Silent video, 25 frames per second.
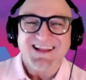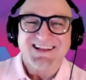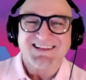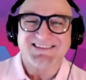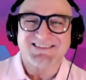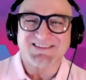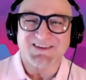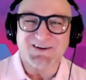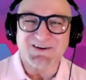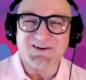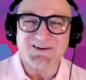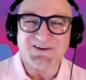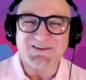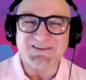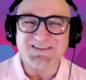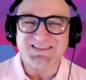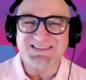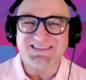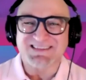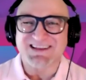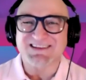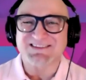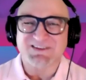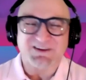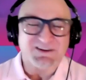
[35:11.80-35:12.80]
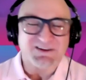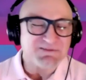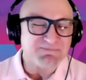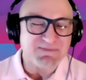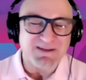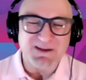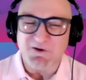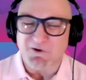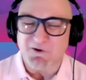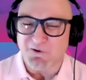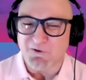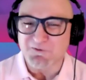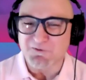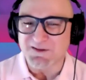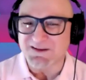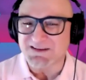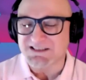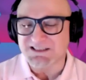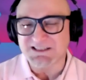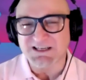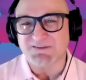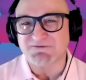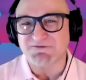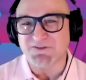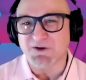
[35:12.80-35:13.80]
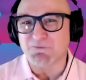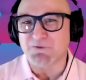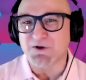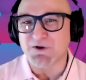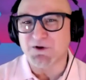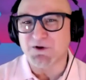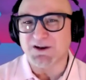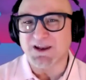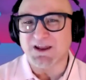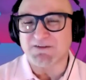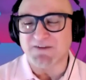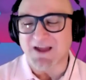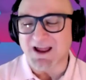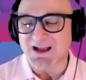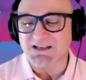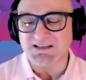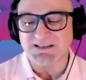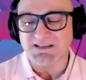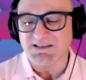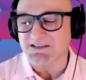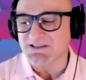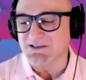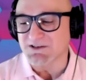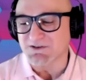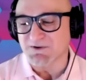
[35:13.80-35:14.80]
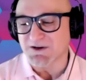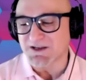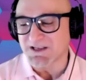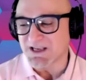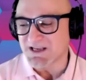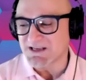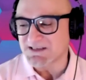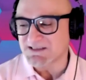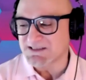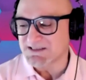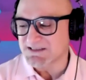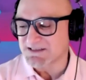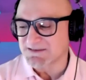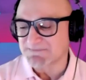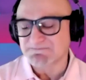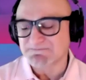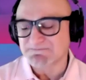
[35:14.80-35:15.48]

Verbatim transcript: so there's going to be all this stuff that we're going to have access to, I guess.